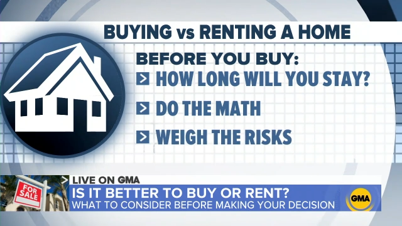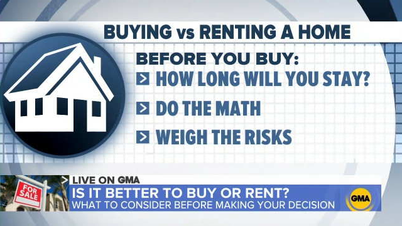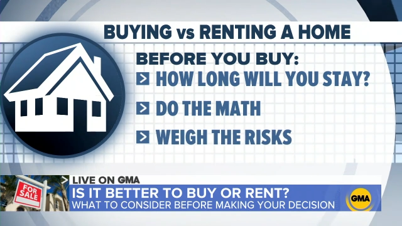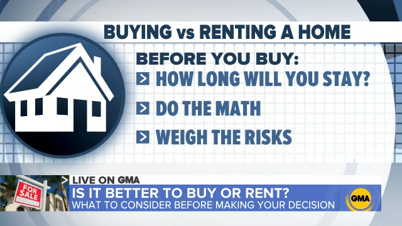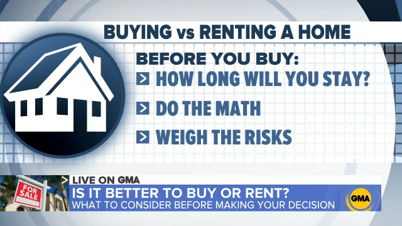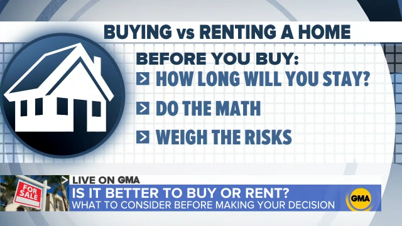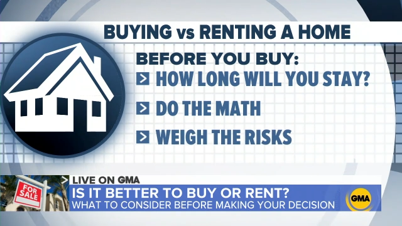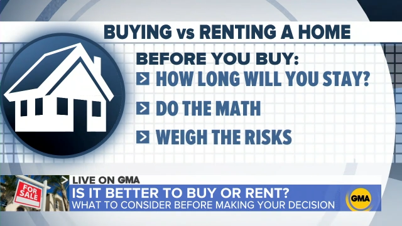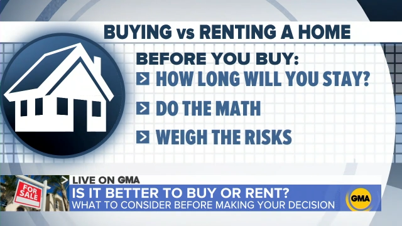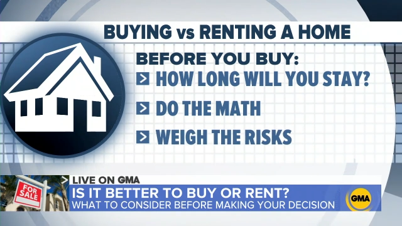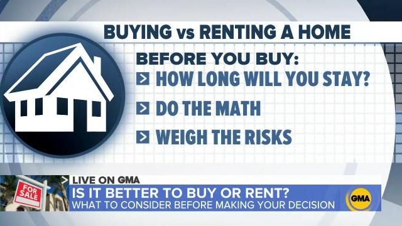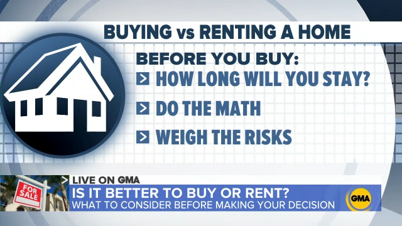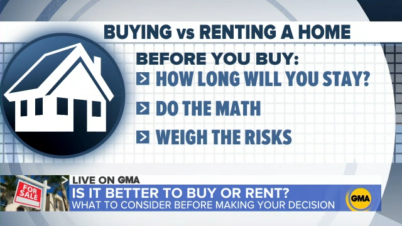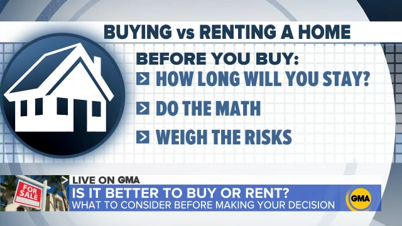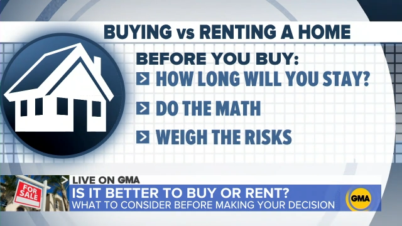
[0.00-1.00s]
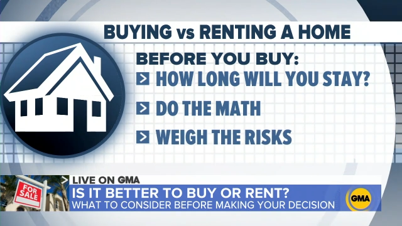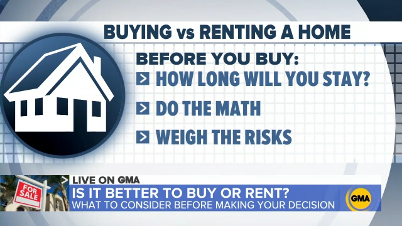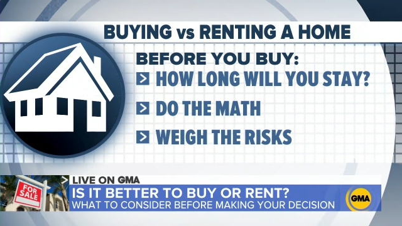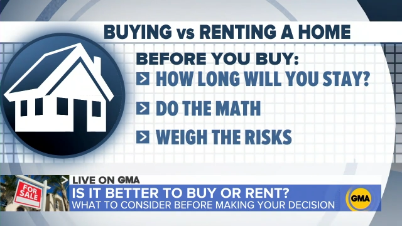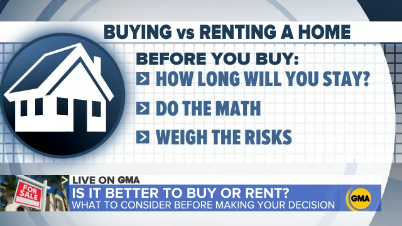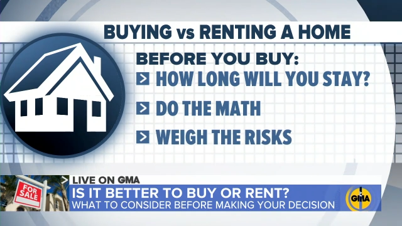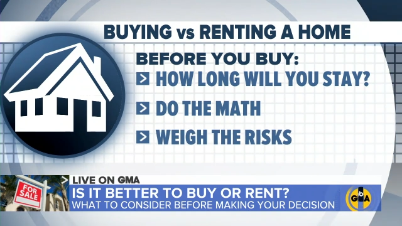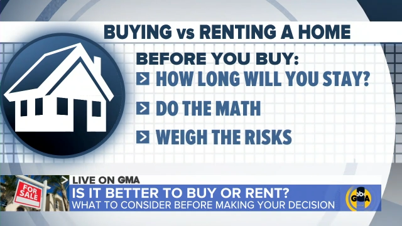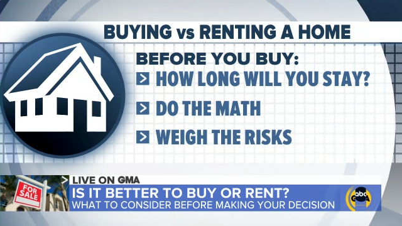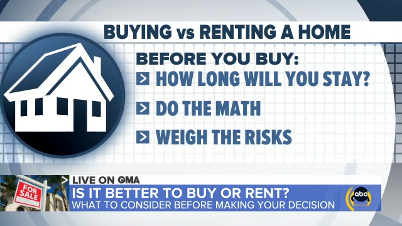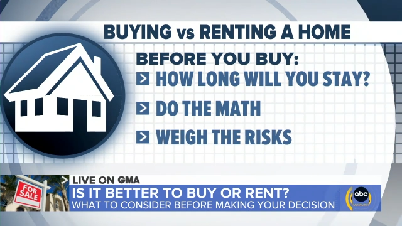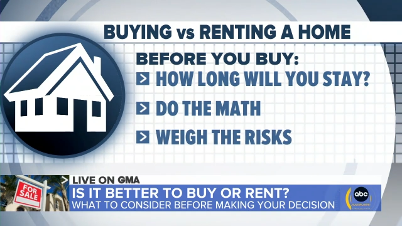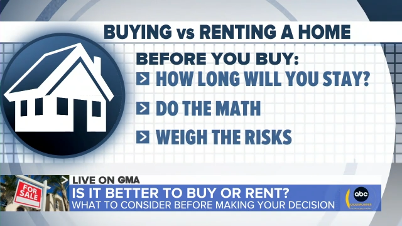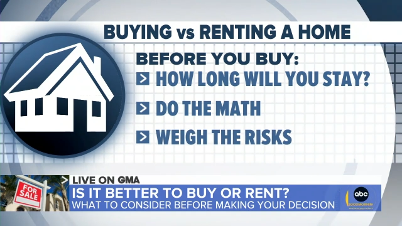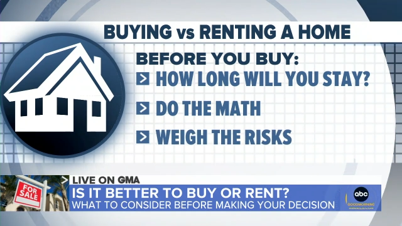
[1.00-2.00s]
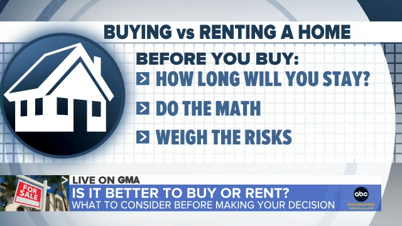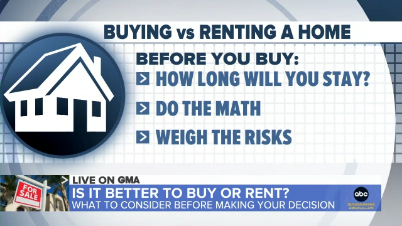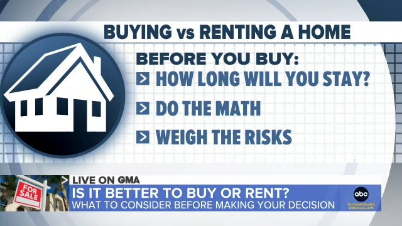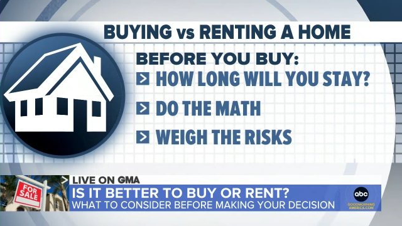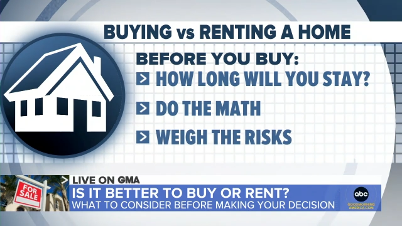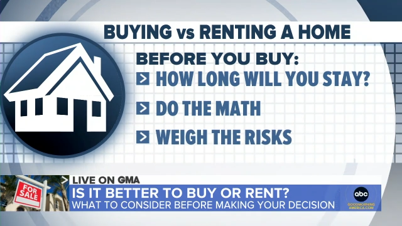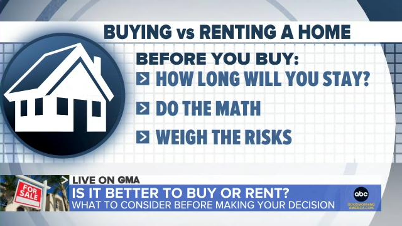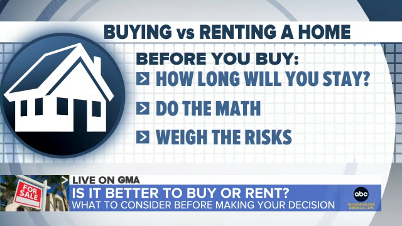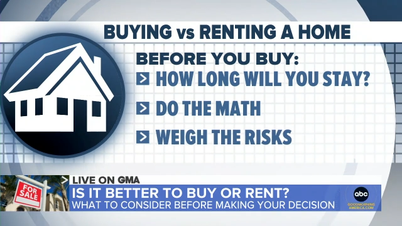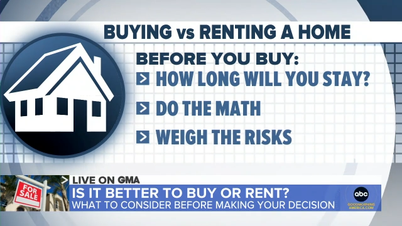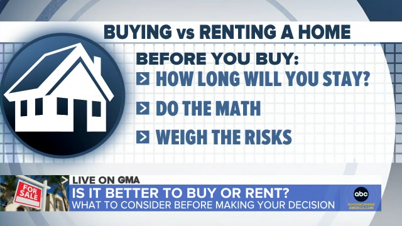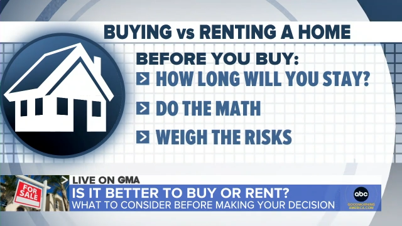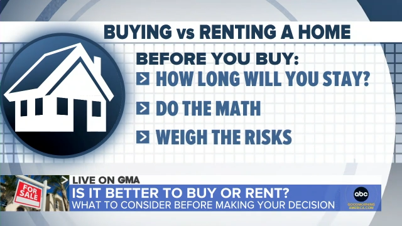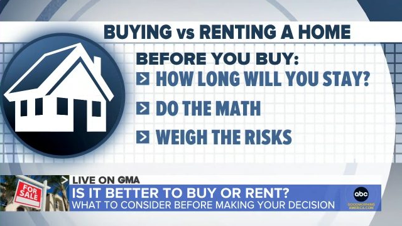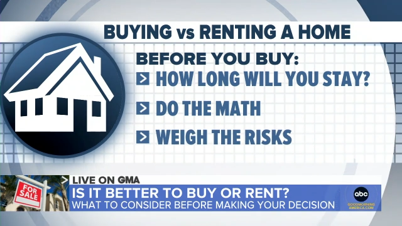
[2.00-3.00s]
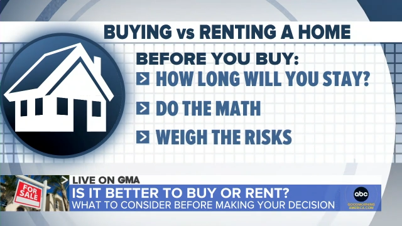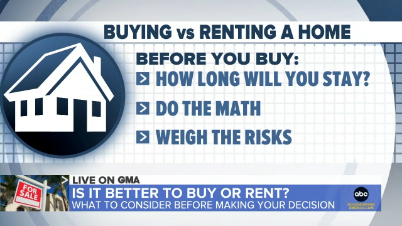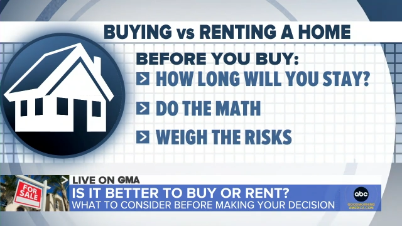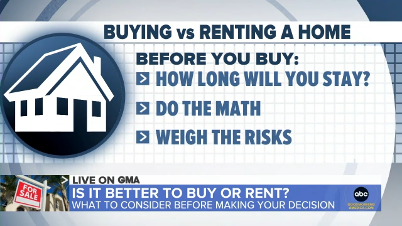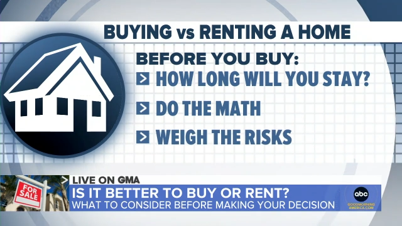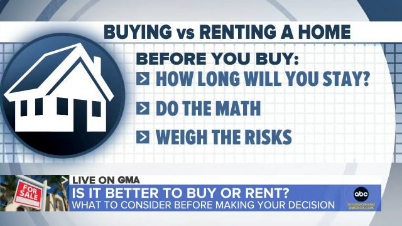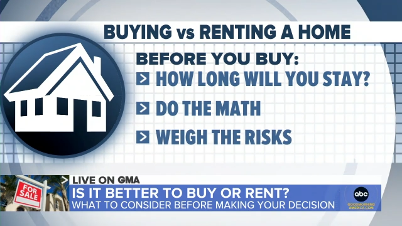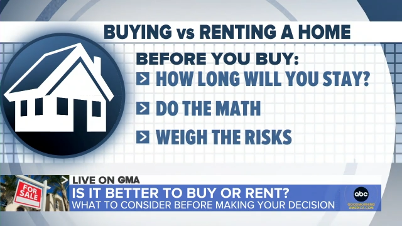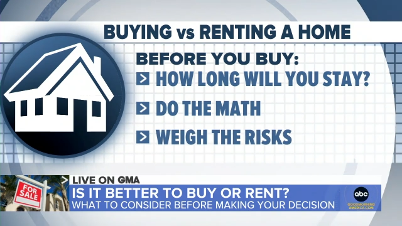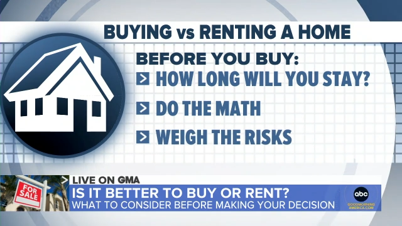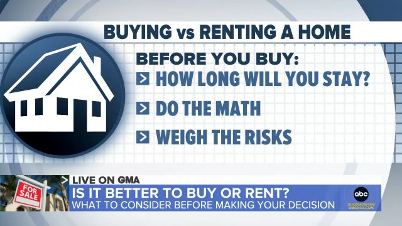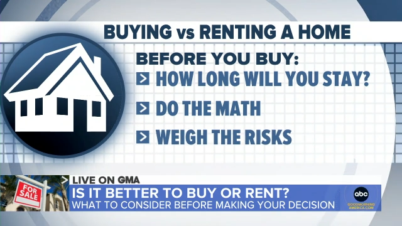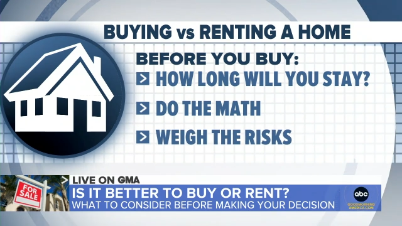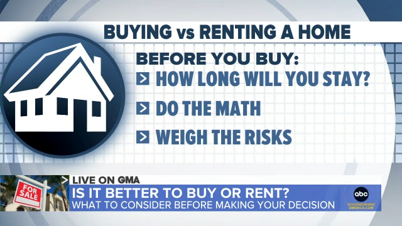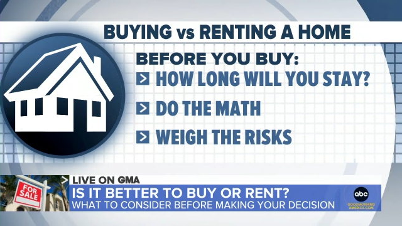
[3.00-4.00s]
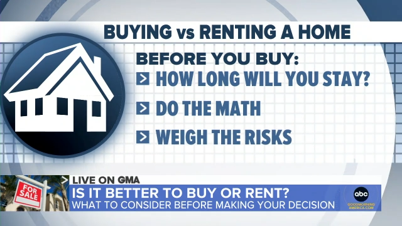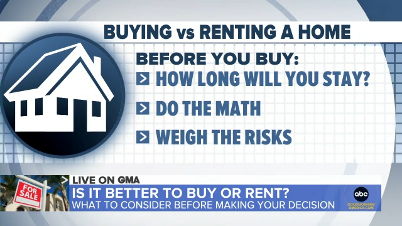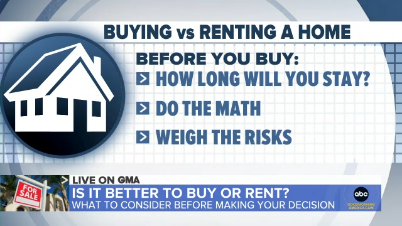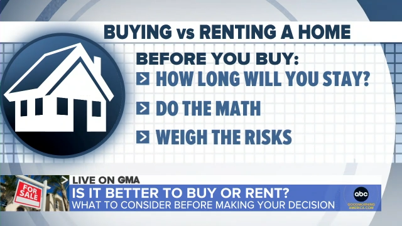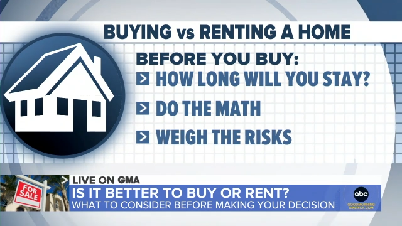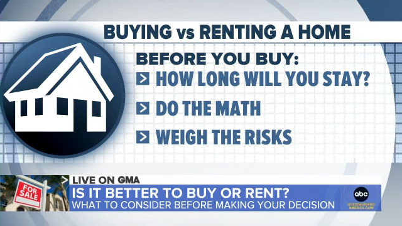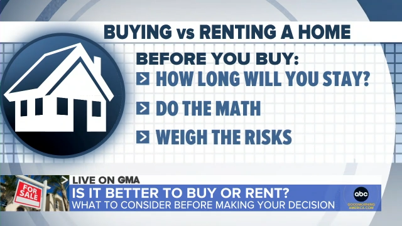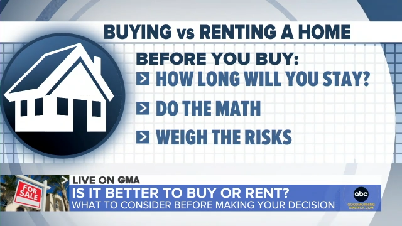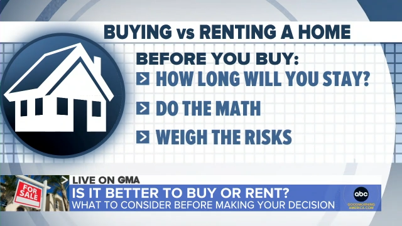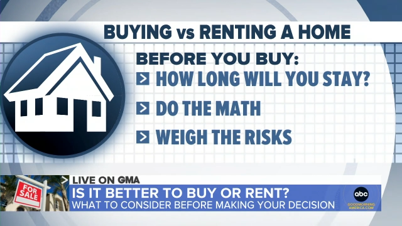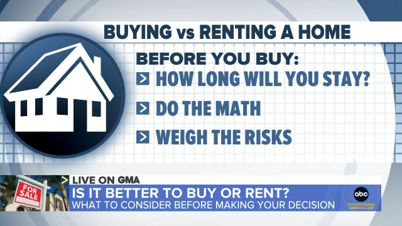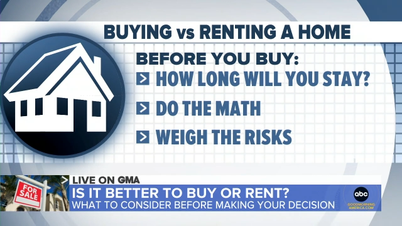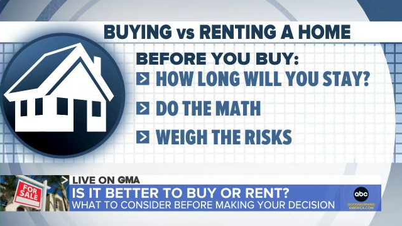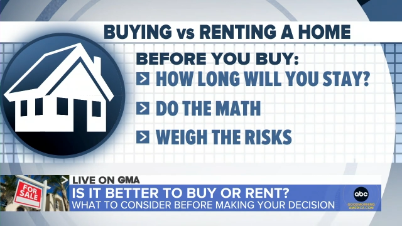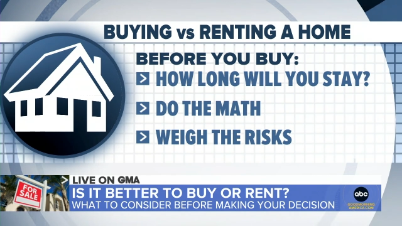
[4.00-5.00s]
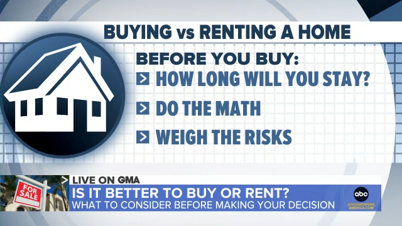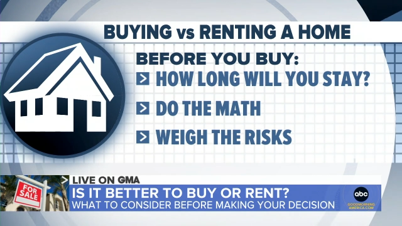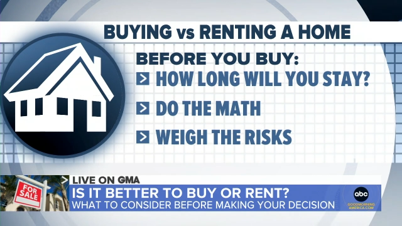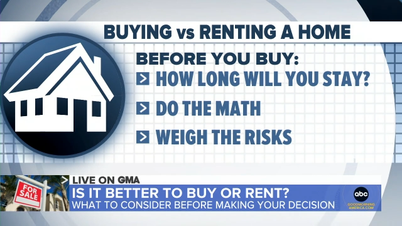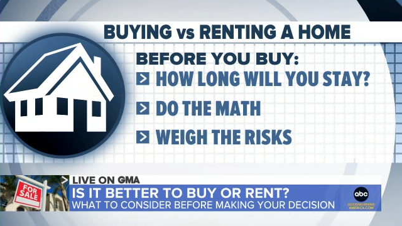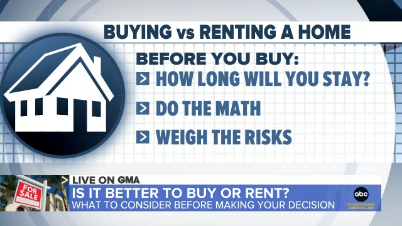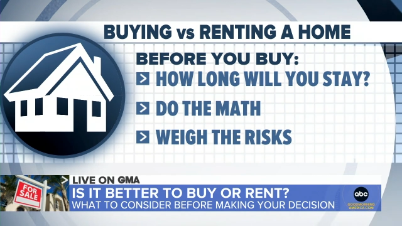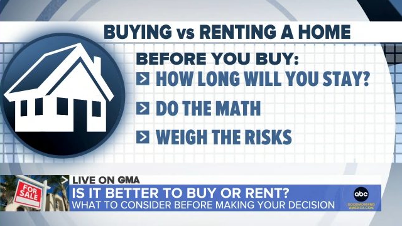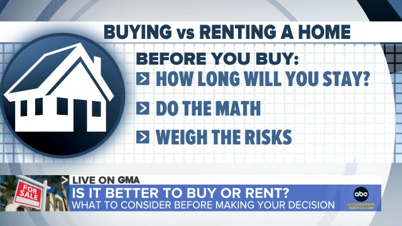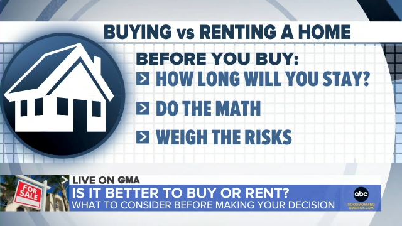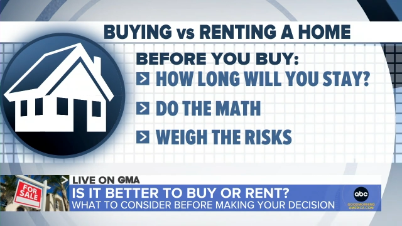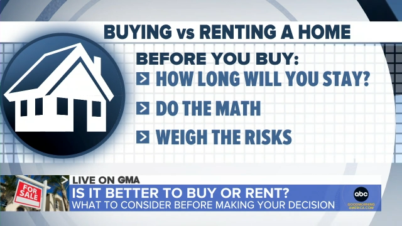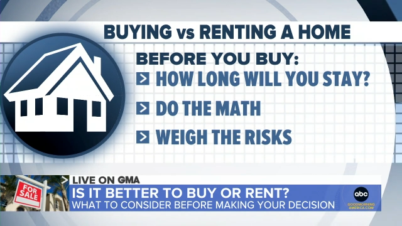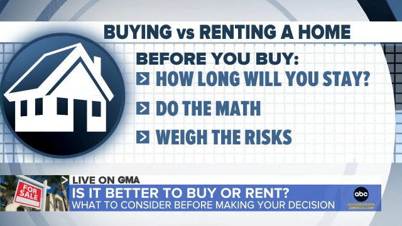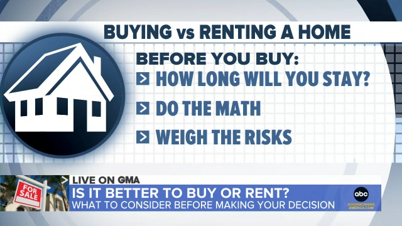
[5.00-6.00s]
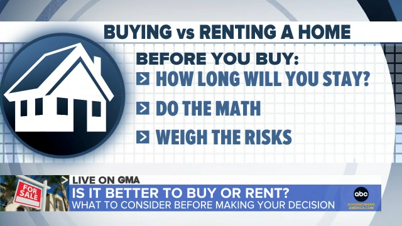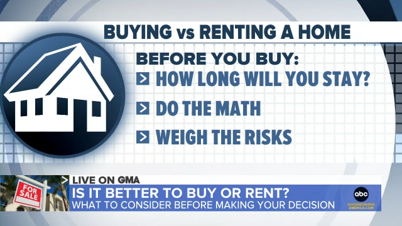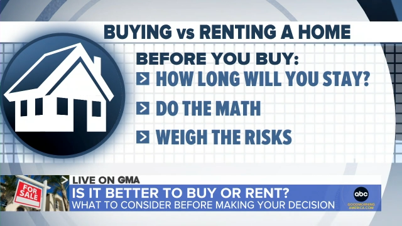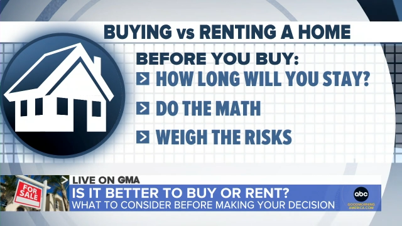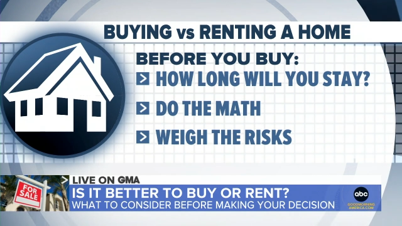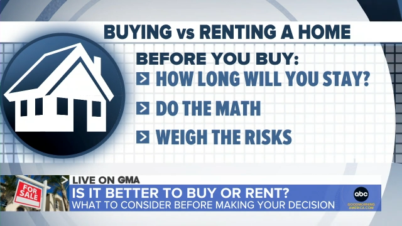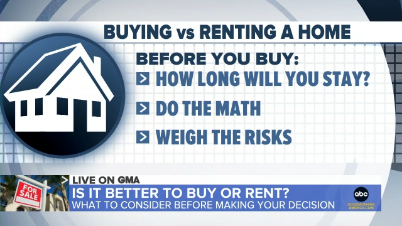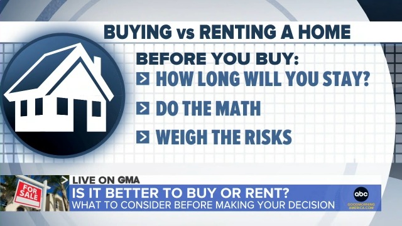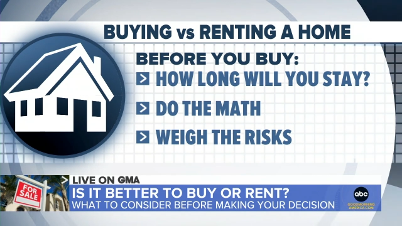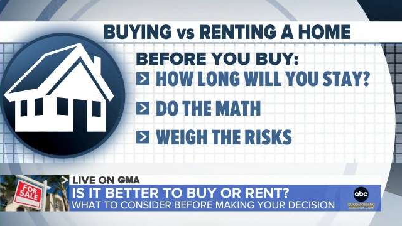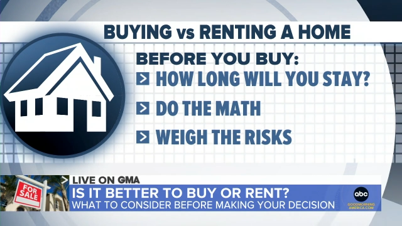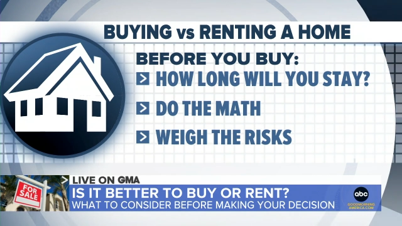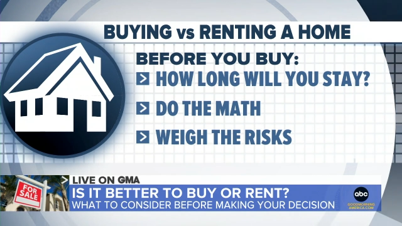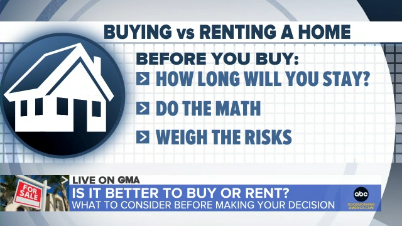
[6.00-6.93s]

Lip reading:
Nobody's mouth can be seen.